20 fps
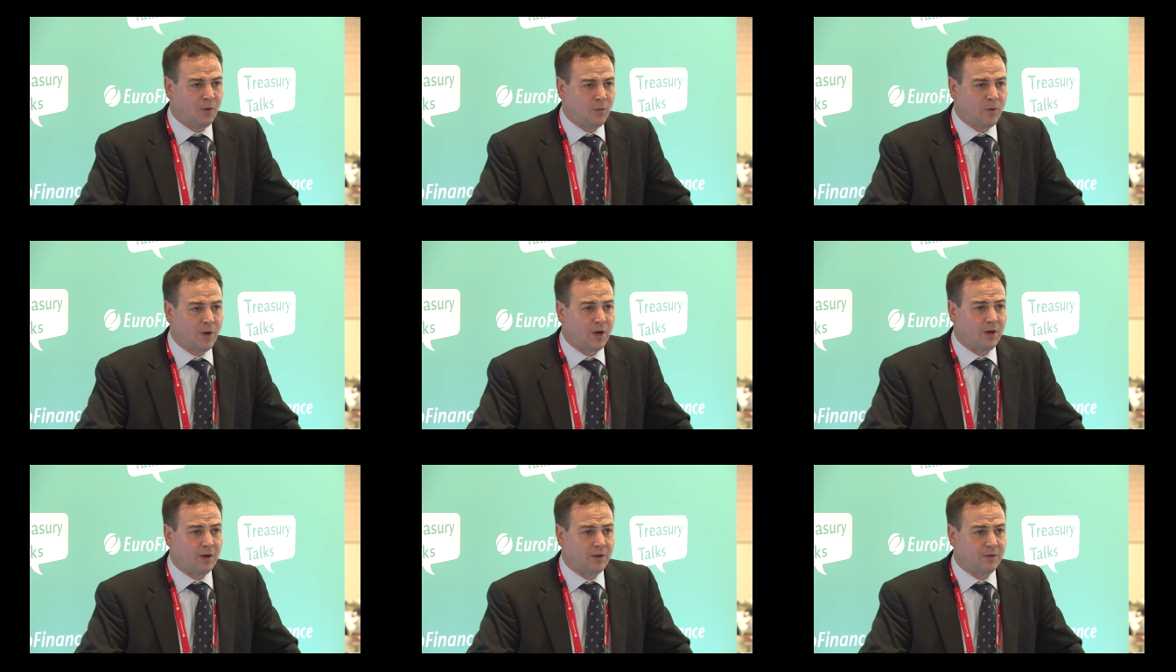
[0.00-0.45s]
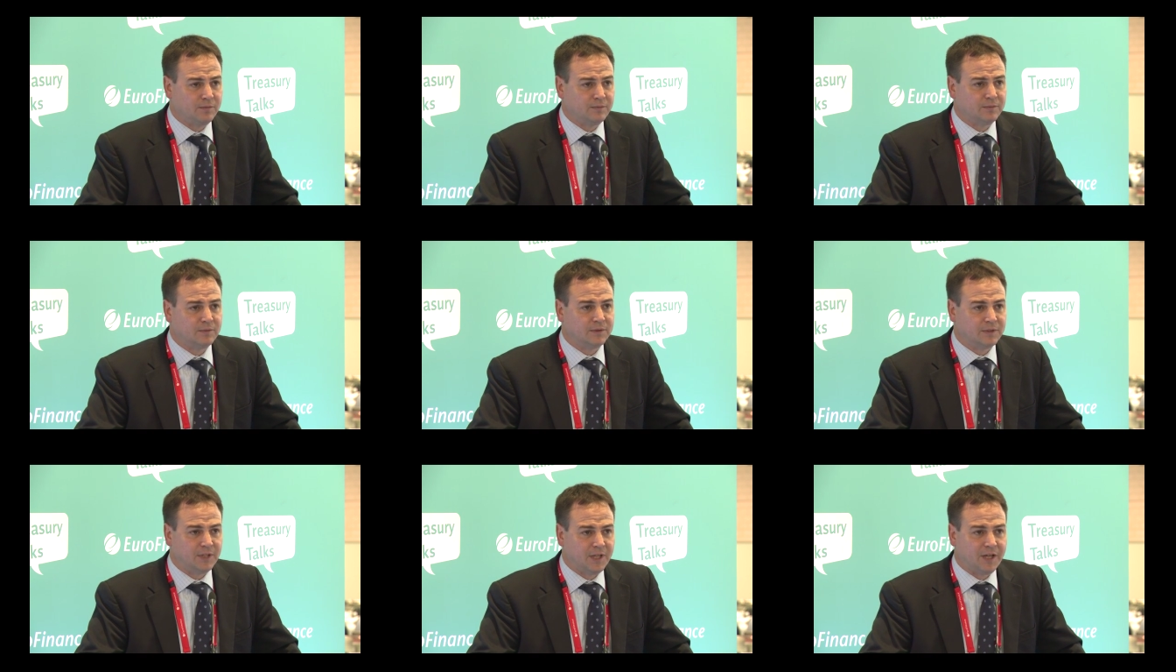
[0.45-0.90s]
will
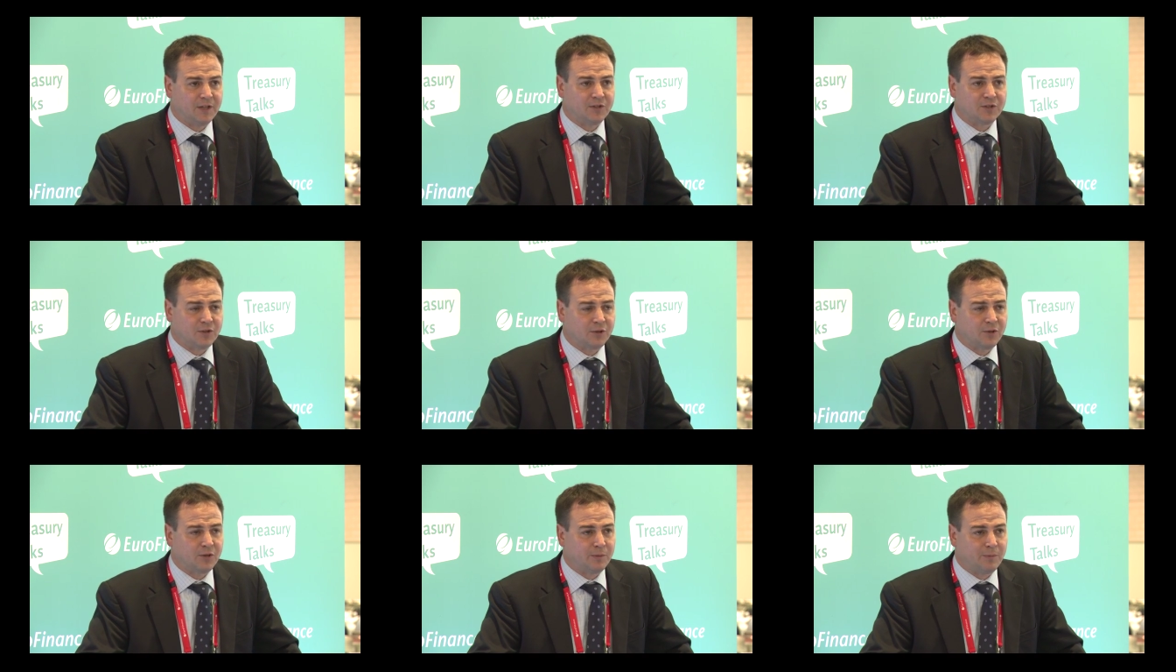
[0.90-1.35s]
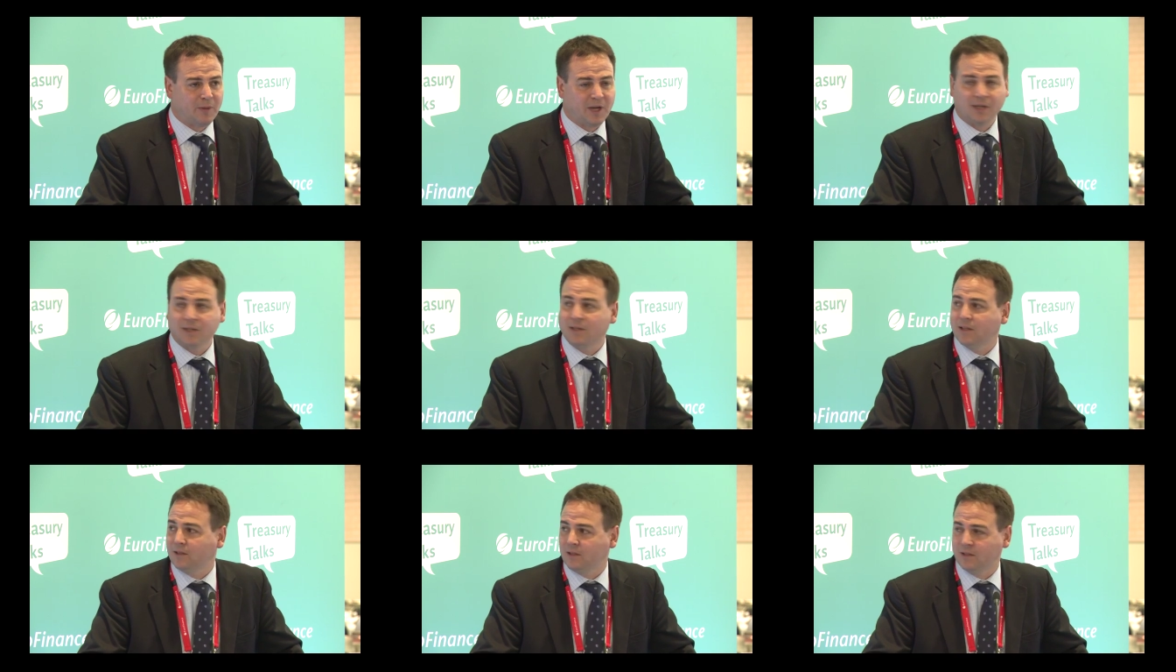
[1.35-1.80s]
in turn
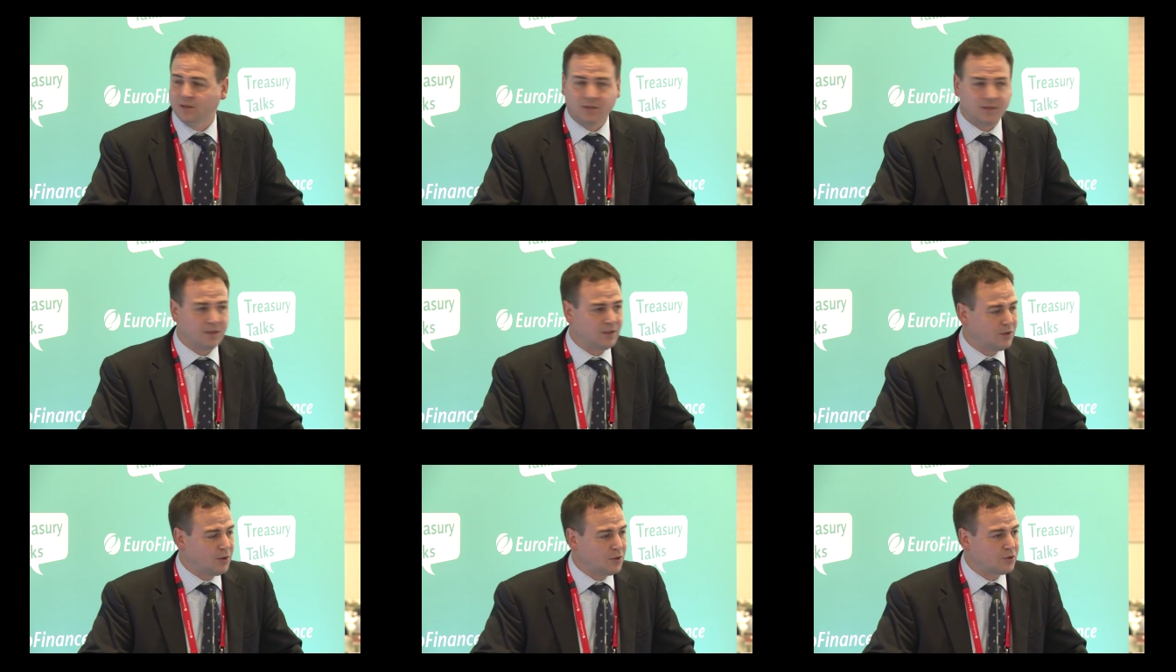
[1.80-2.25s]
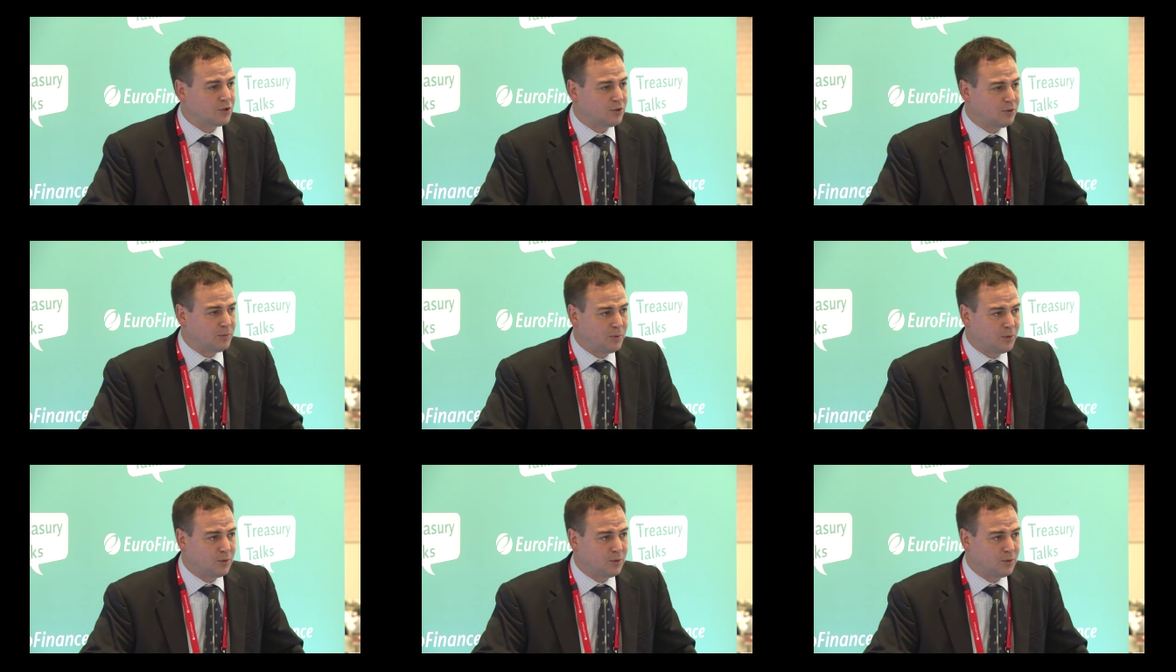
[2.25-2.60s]
make notional